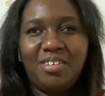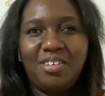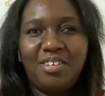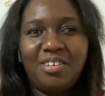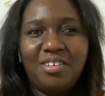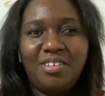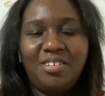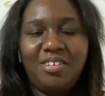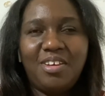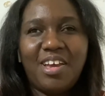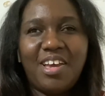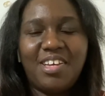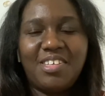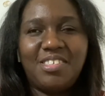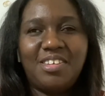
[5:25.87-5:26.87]
you're
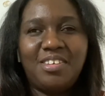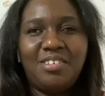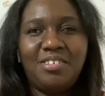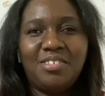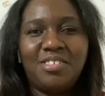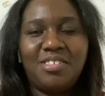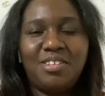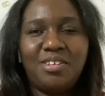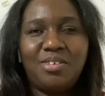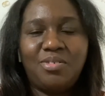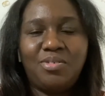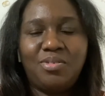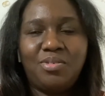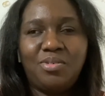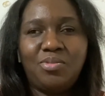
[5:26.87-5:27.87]
asking yourself,
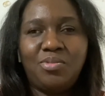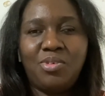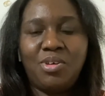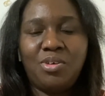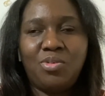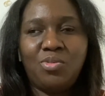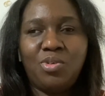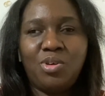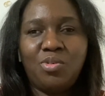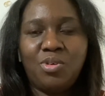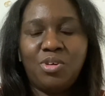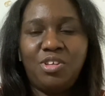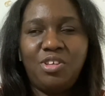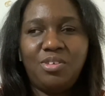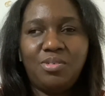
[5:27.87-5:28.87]
well, where were
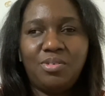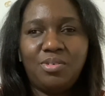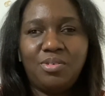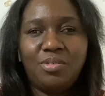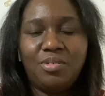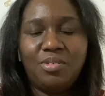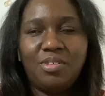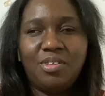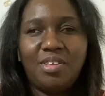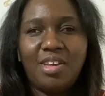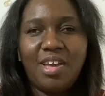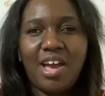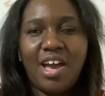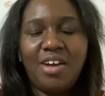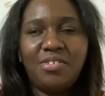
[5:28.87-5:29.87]
you?
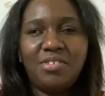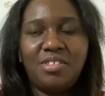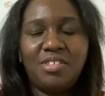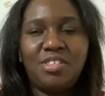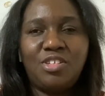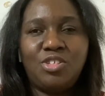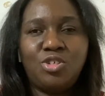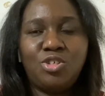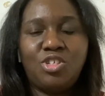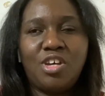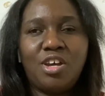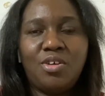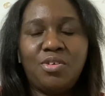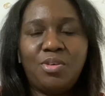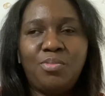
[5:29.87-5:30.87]
How is it that your
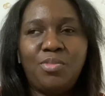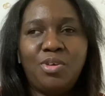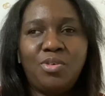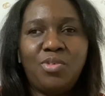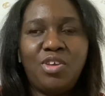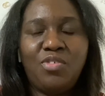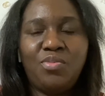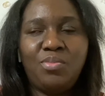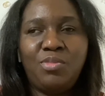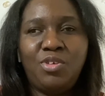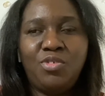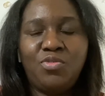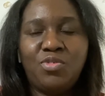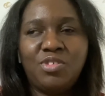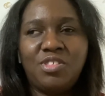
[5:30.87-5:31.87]
child can be away from you
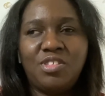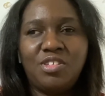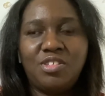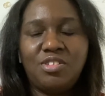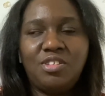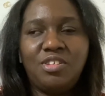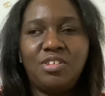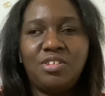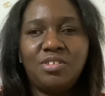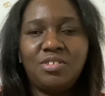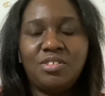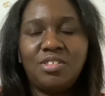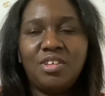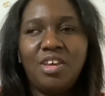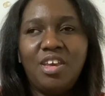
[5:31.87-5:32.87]
for 6 years
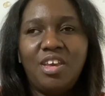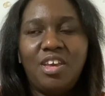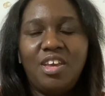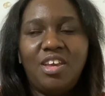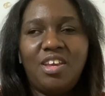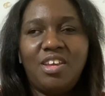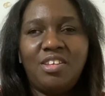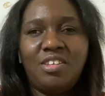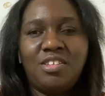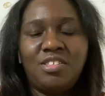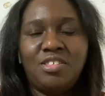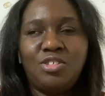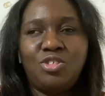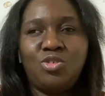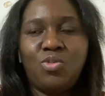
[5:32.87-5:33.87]
in this
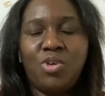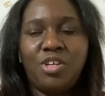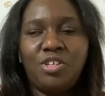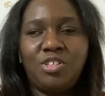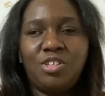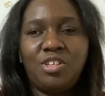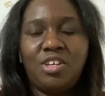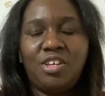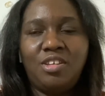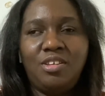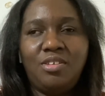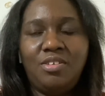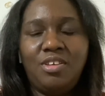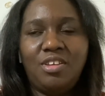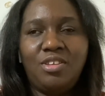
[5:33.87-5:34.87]
situation and you
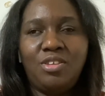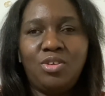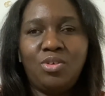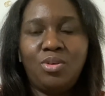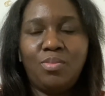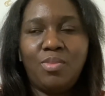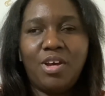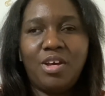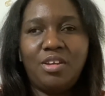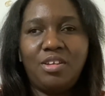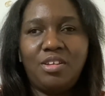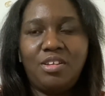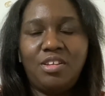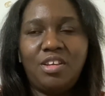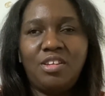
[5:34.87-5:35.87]
didn't know about it?
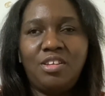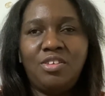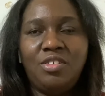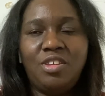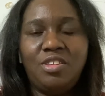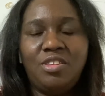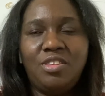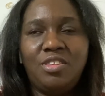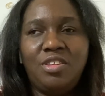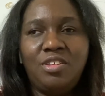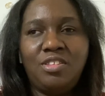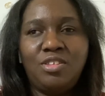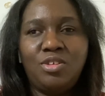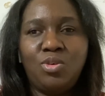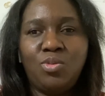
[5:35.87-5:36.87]
And you didn't think
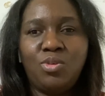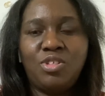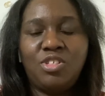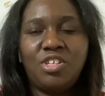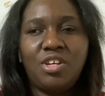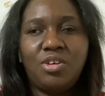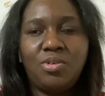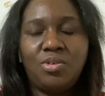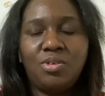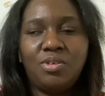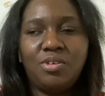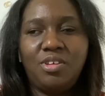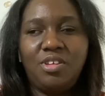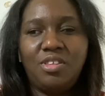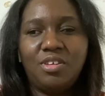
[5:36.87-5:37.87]
to go and check on her
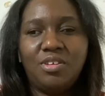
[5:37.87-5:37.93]
either?